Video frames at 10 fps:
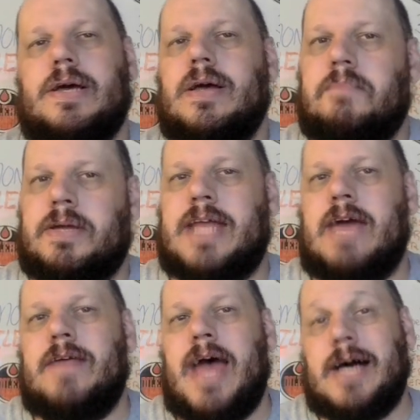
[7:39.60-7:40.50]

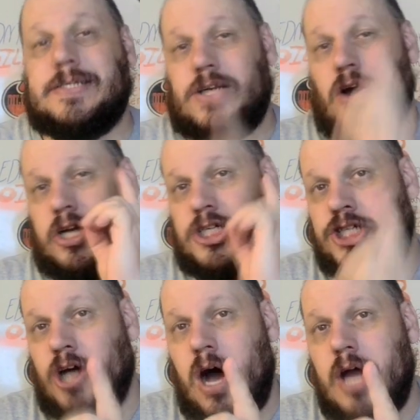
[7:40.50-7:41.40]
McDavid hasn't got a
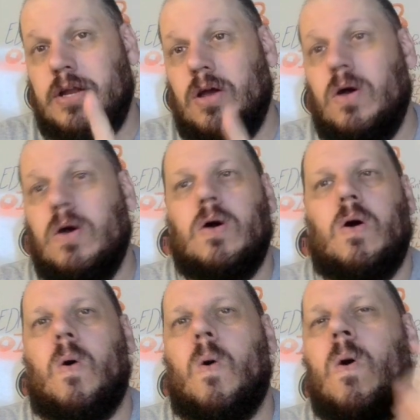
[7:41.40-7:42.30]
shot
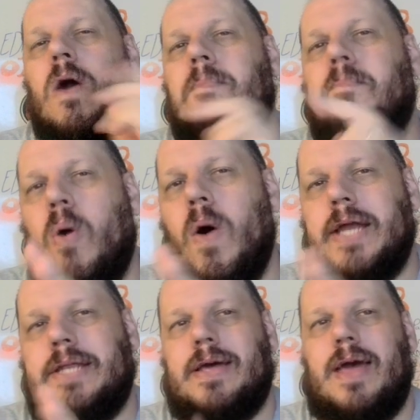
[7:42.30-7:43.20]
or a
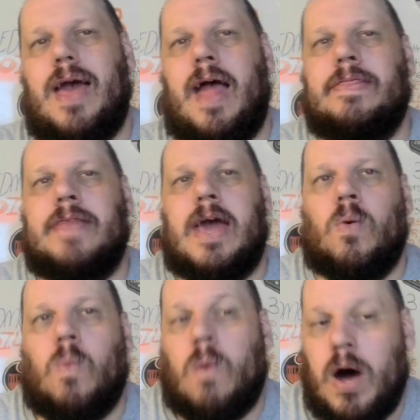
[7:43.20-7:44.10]
point, and they
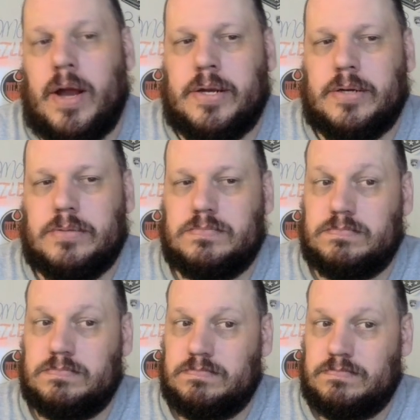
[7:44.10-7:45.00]
won.
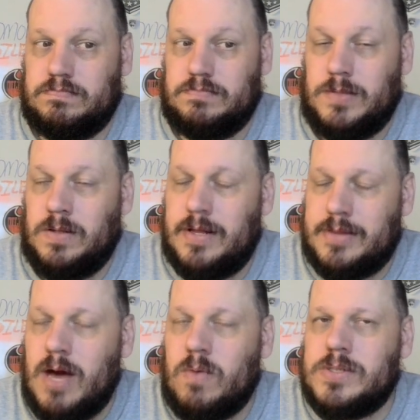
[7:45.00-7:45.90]
Let
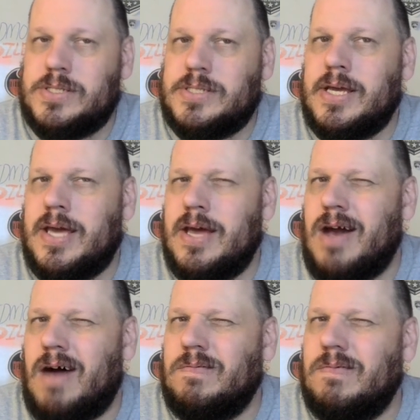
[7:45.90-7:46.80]
that one sink in
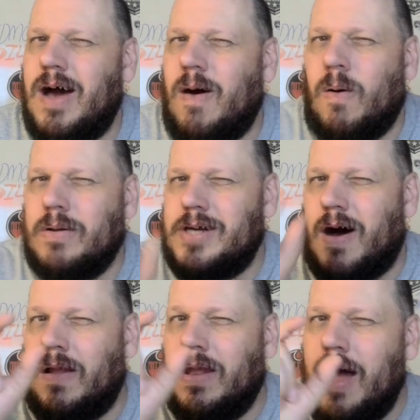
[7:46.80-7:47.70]
a little, a
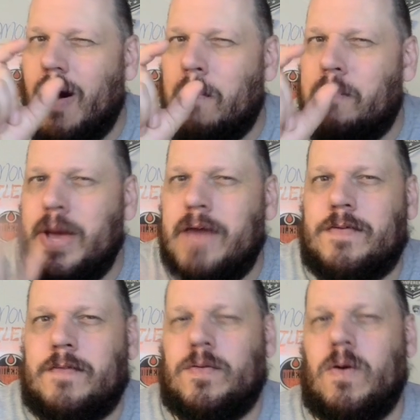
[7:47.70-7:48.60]
little bit for
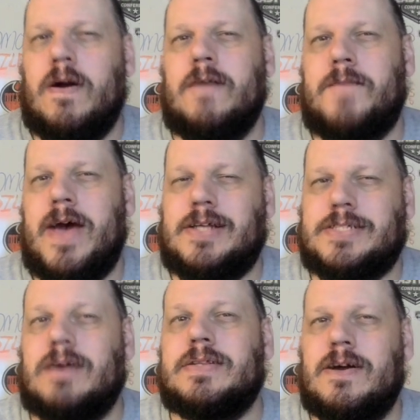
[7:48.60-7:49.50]
Florida fans
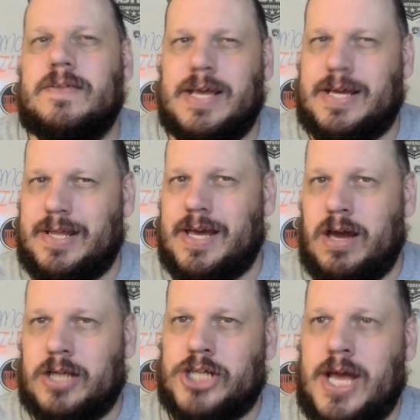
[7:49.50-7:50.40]
out there thinking they got a
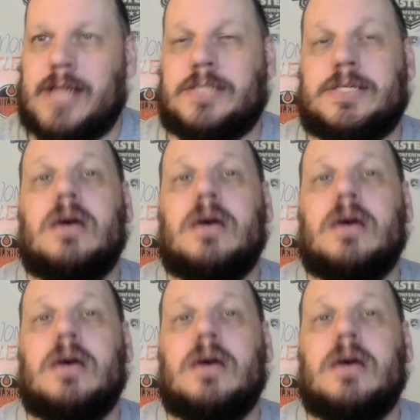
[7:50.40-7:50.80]
chance.